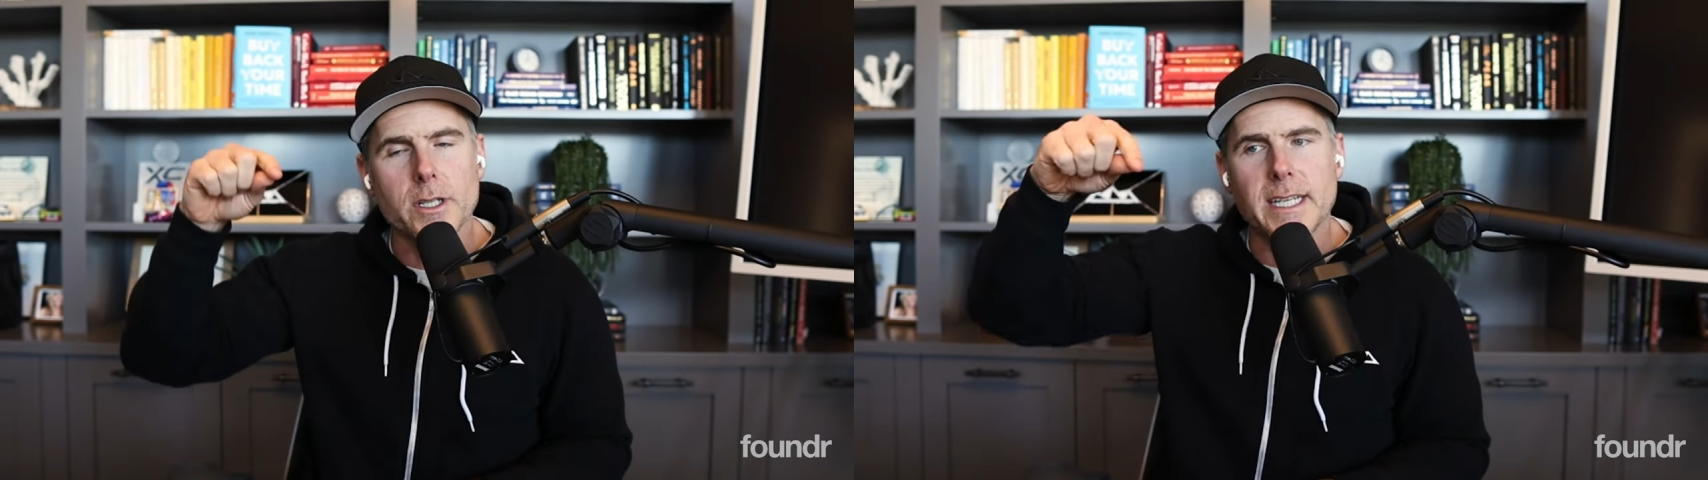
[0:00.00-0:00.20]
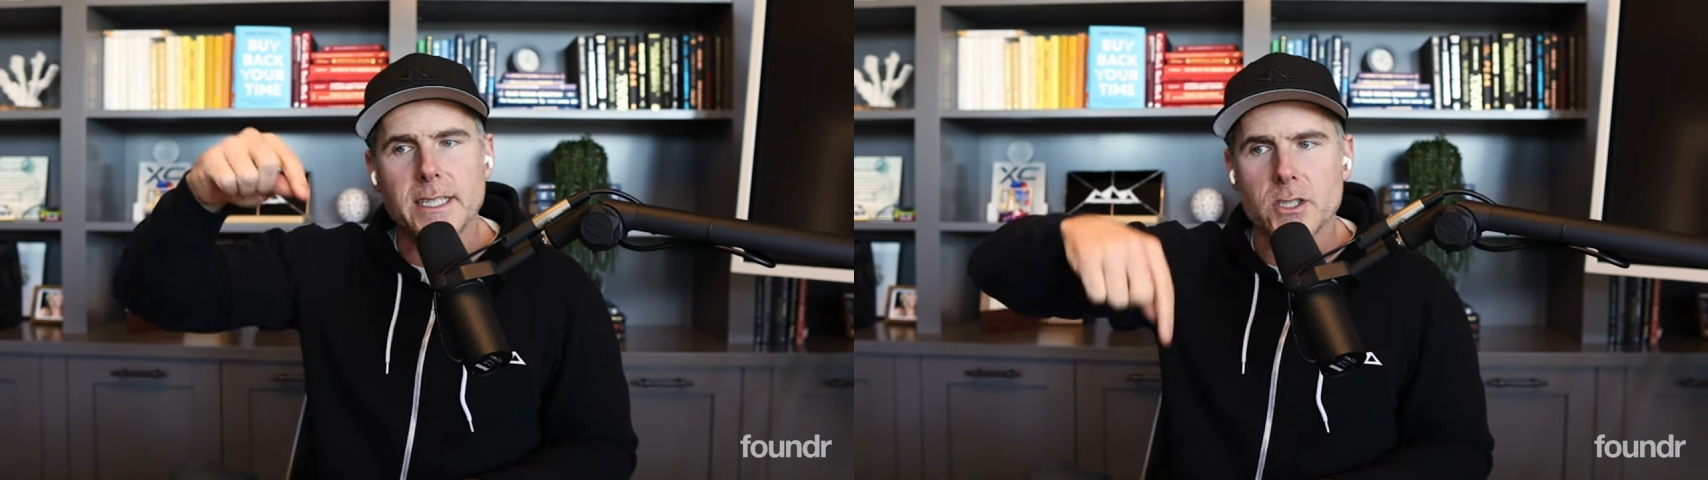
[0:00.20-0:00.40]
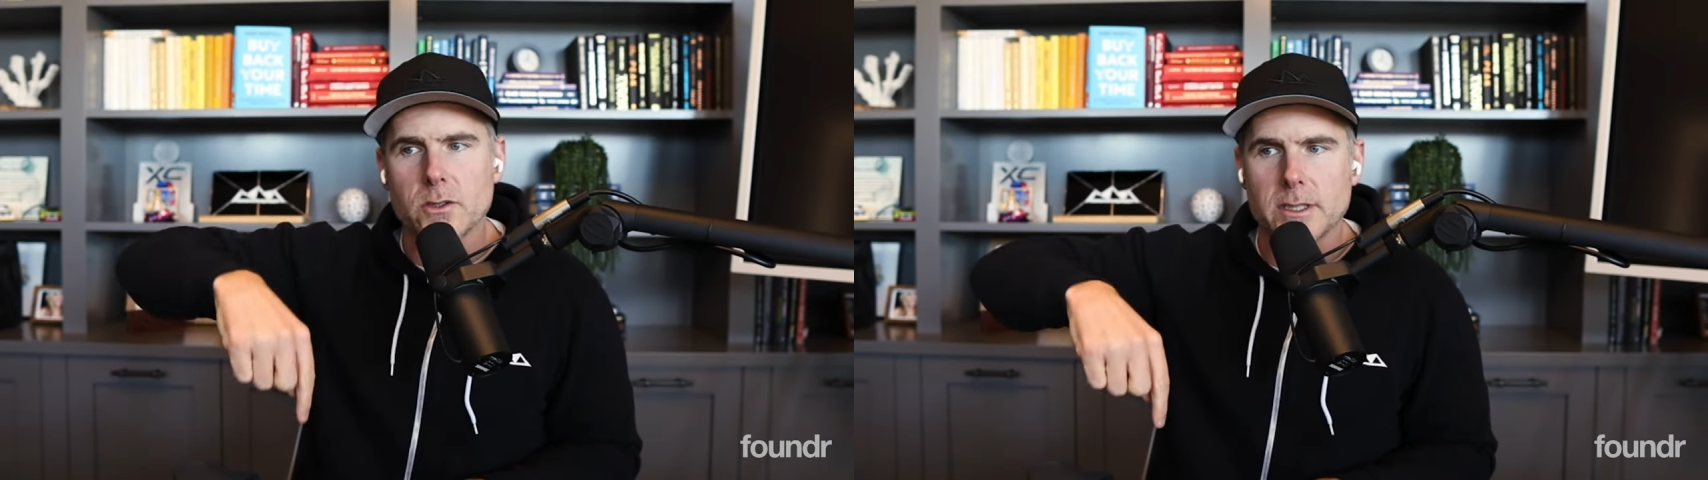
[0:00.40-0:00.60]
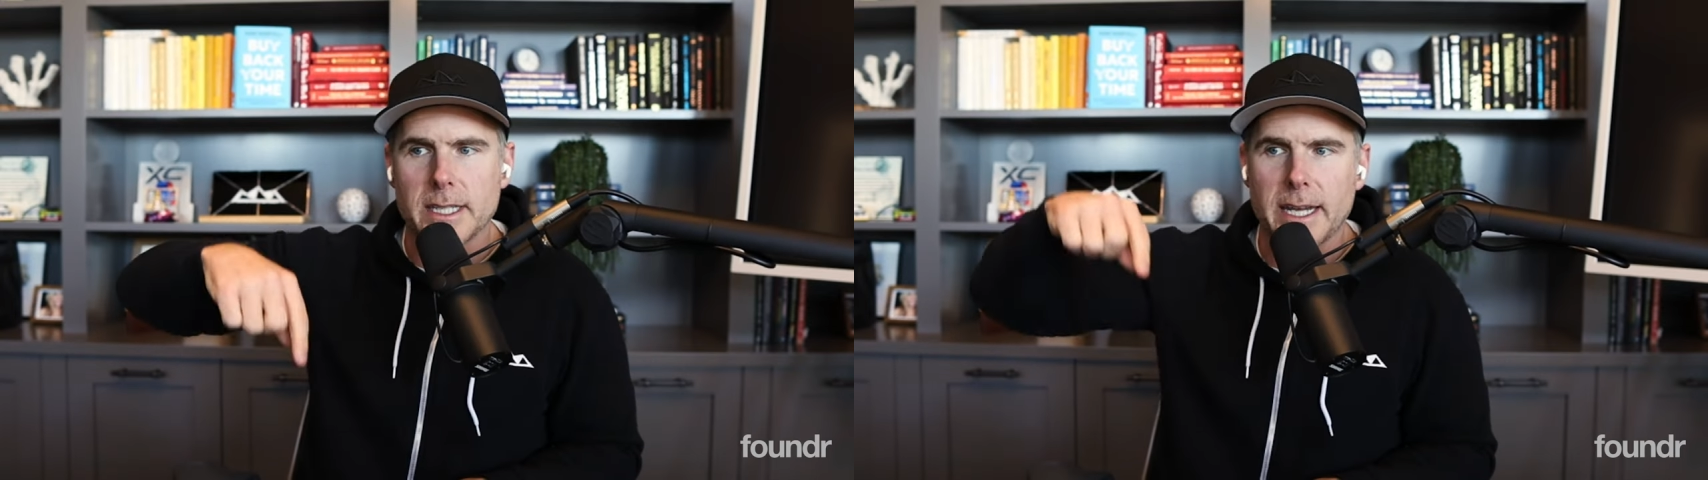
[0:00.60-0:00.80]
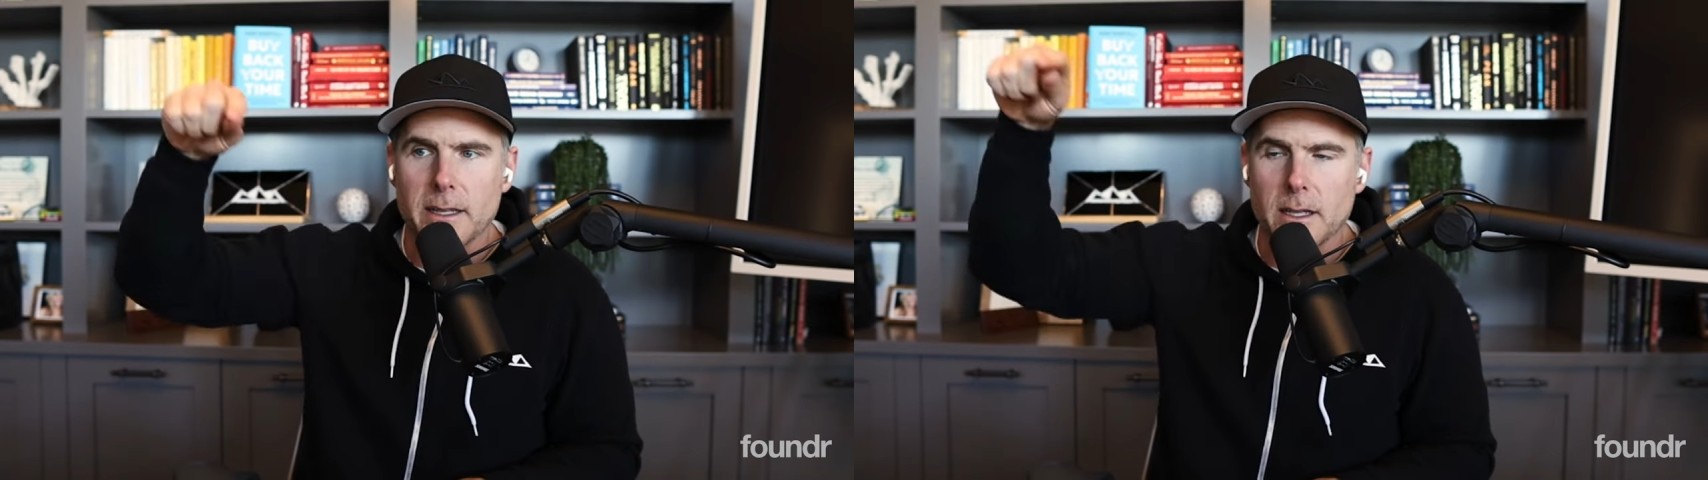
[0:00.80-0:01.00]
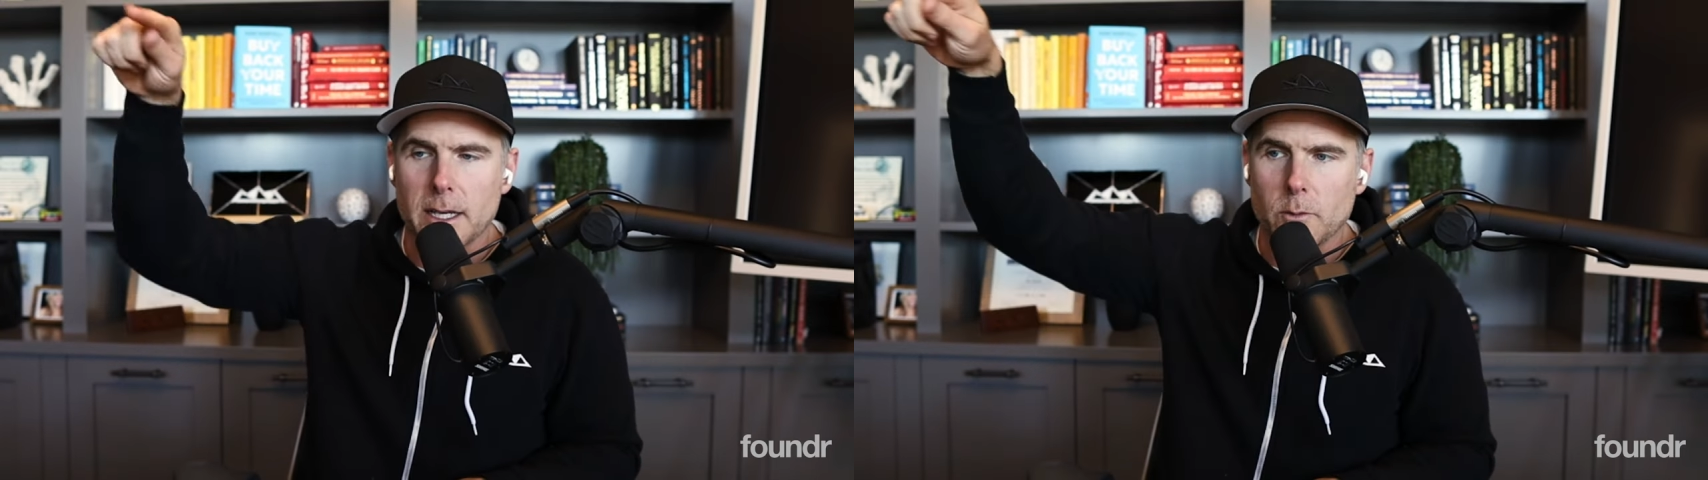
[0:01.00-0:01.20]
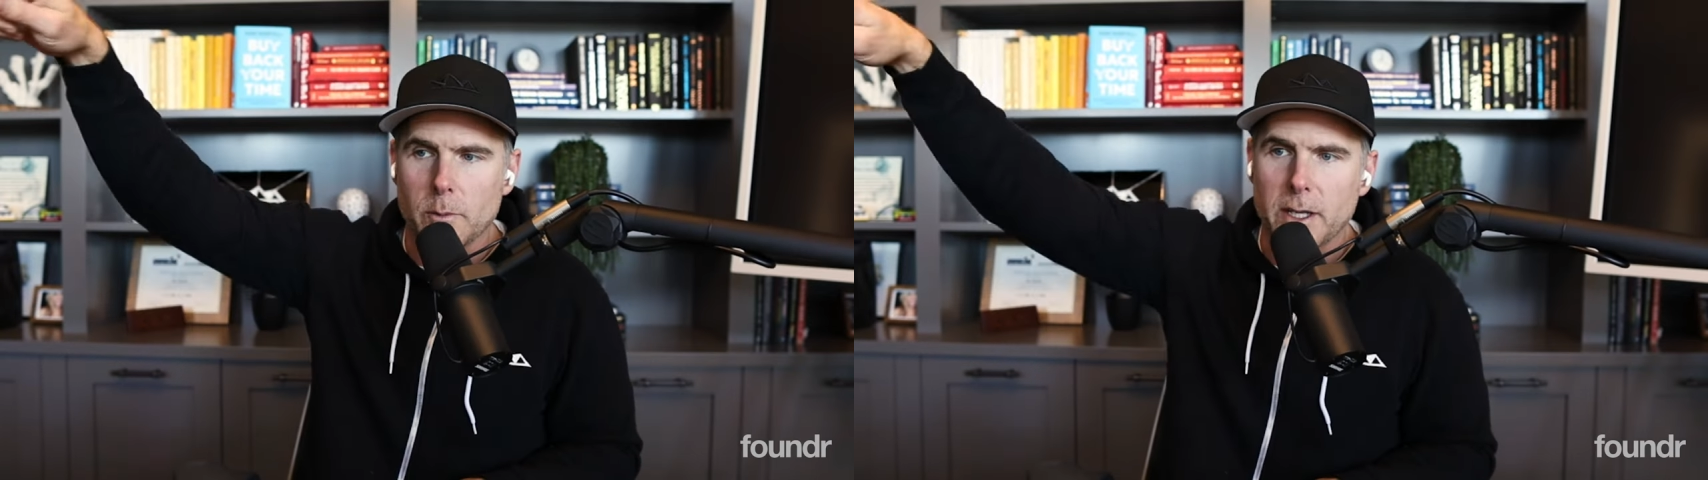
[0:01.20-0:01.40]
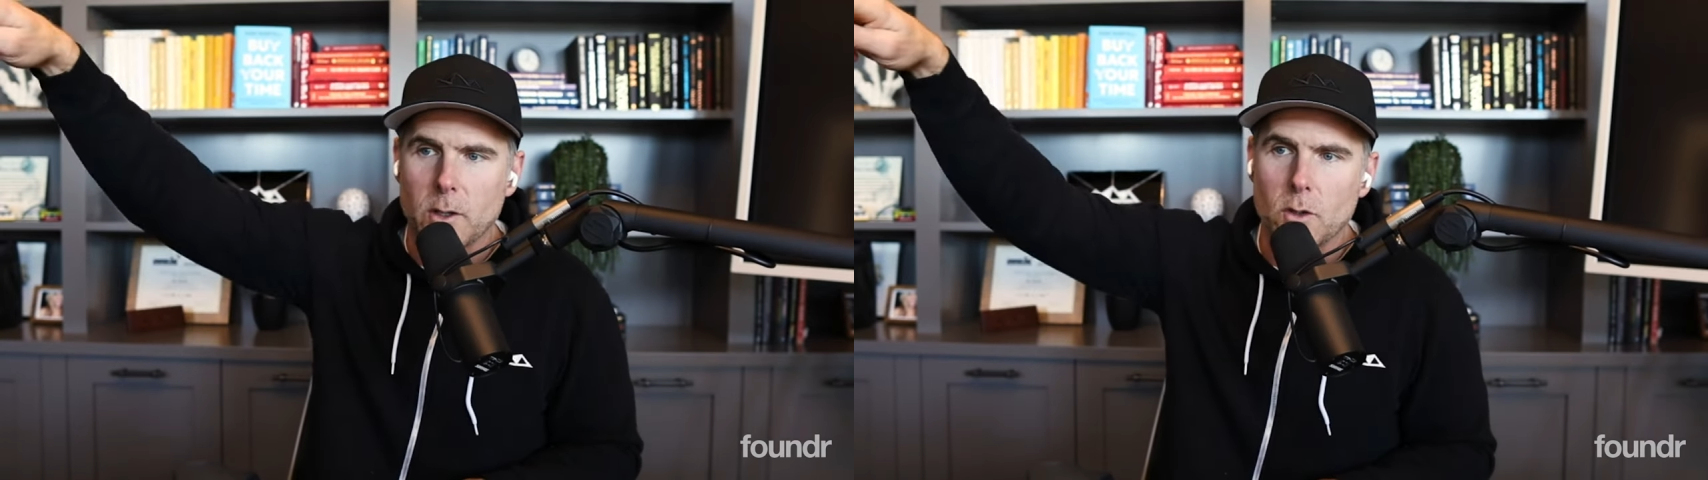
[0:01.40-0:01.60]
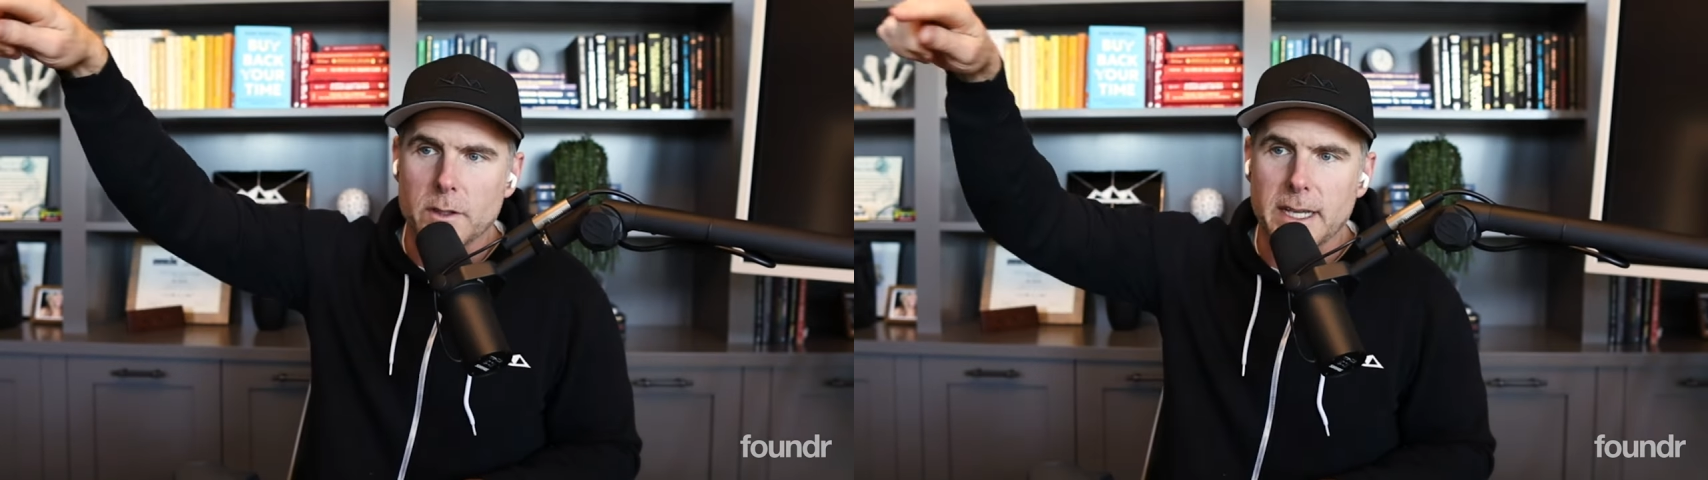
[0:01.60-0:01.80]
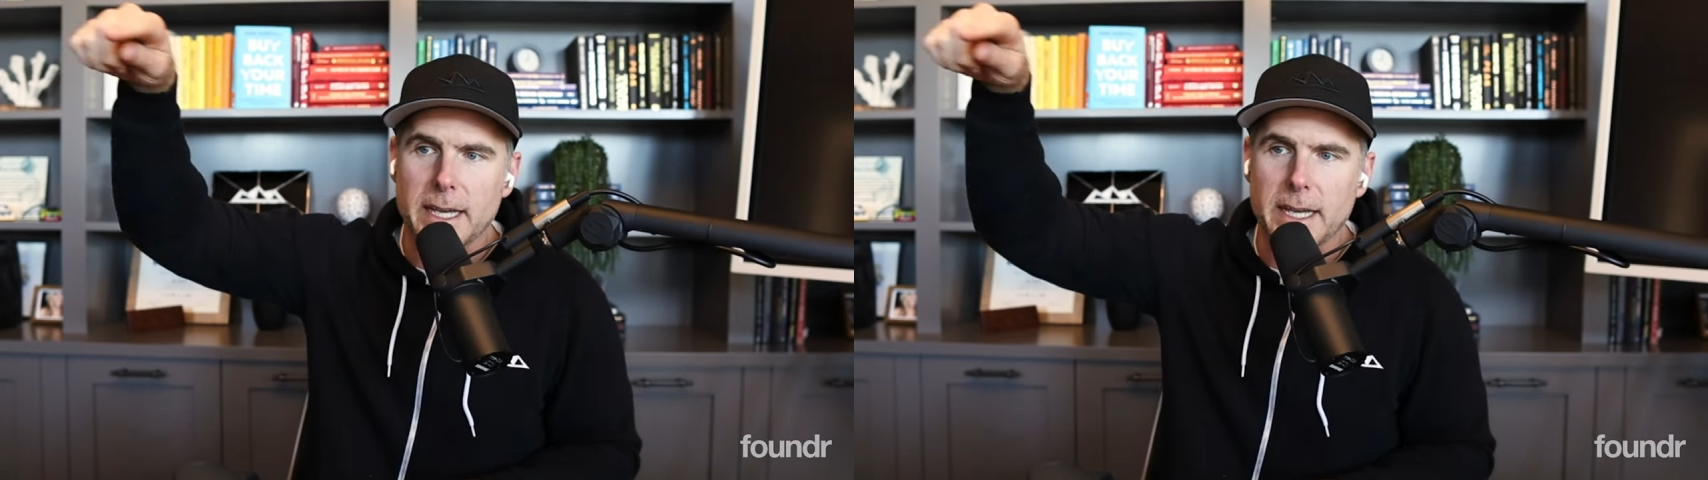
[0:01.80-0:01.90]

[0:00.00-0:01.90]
intentional today, aligned with my goals,